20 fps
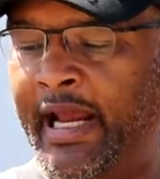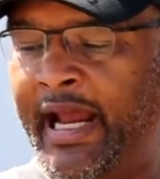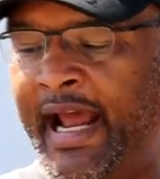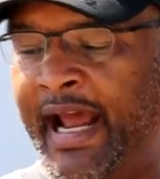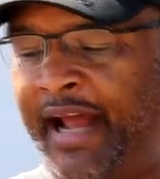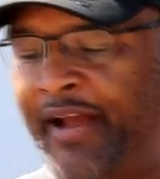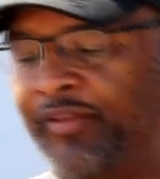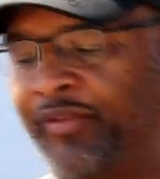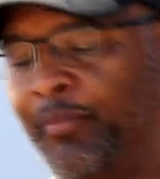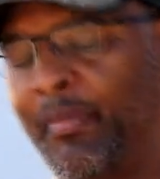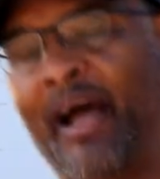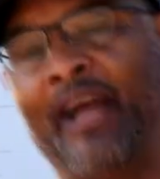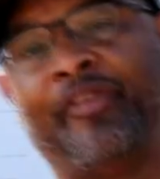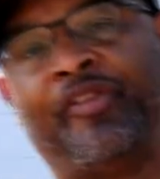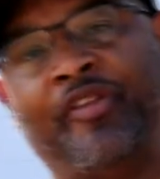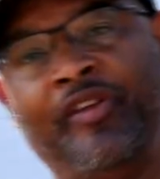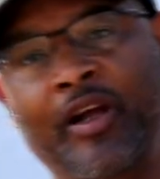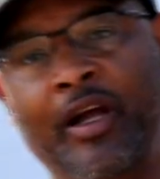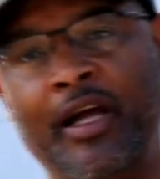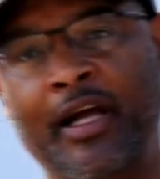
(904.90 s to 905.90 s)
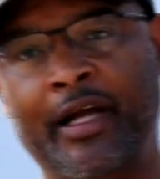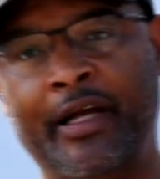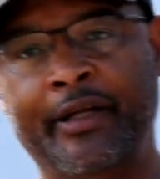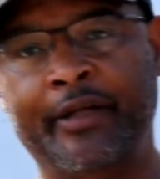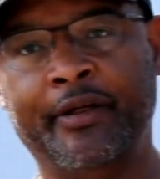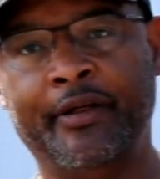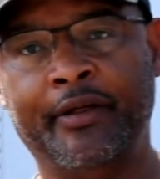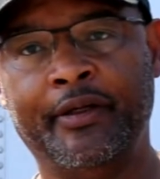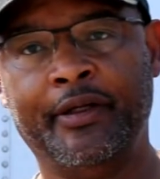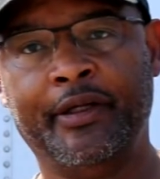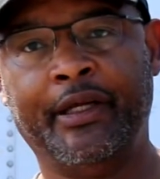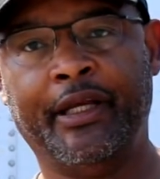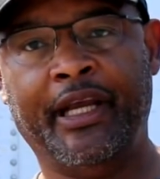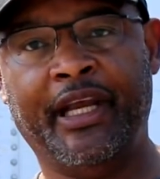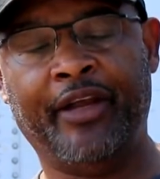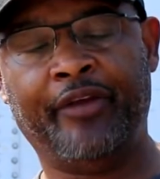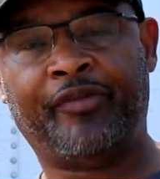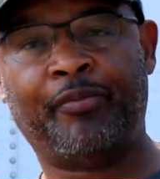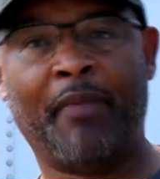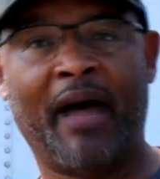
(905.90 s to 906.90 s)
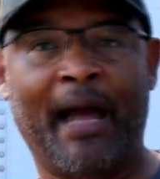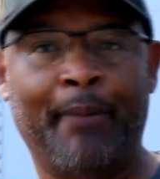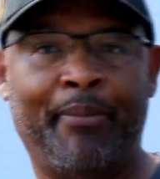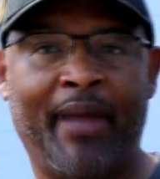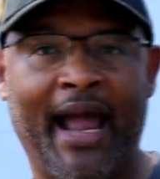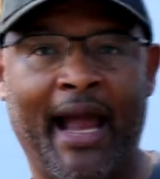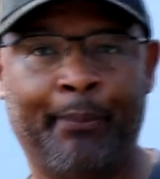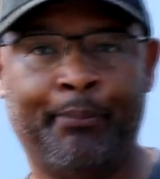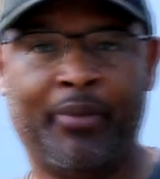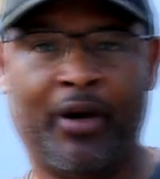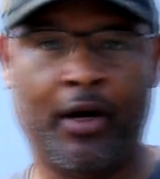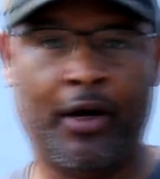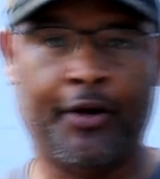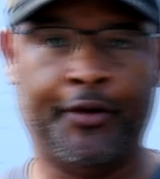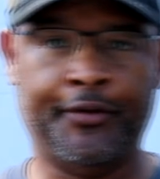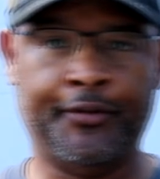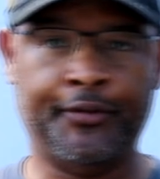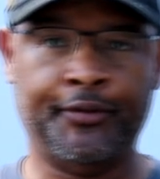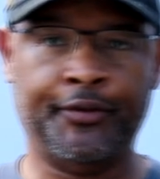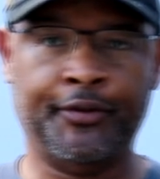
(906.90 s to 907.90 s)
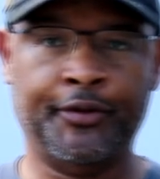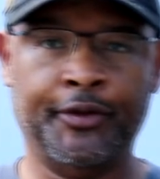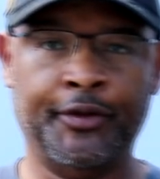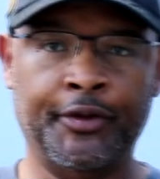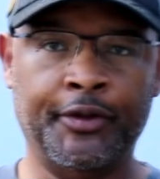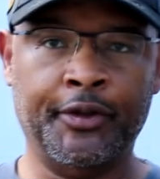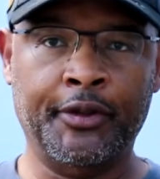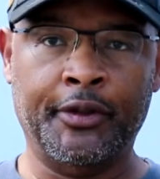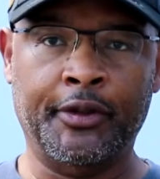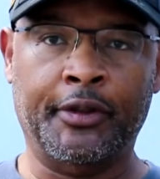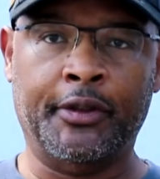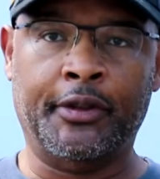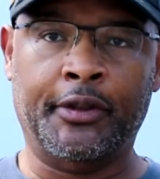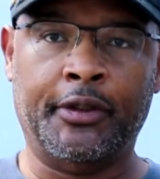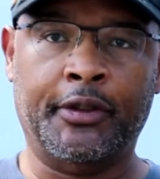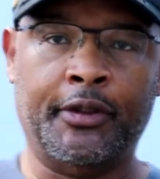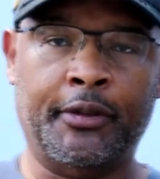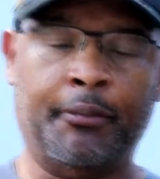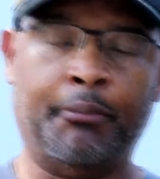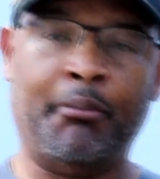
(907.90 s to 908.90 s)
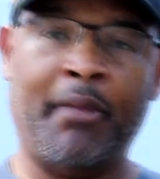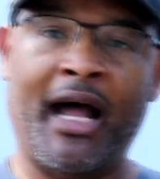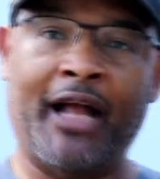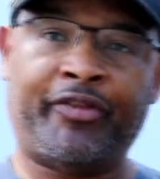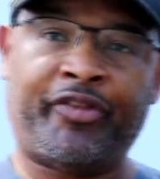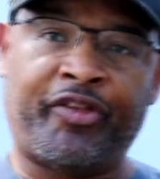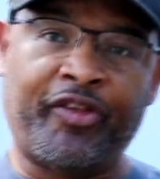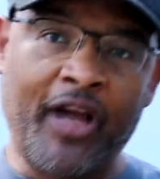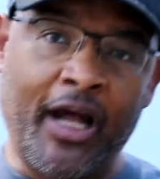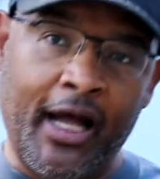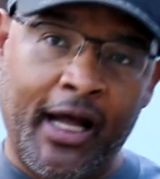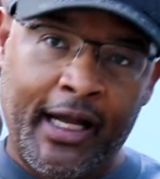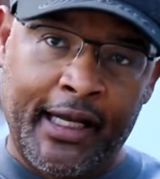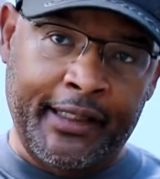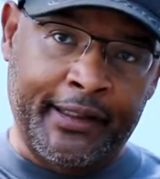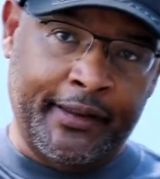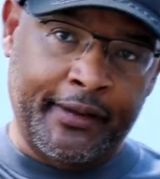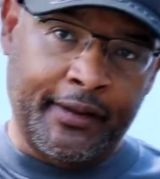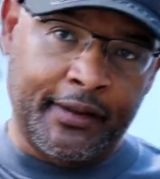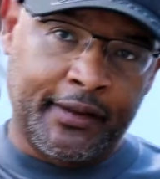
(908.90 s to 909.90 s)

as my son is my backbone. My son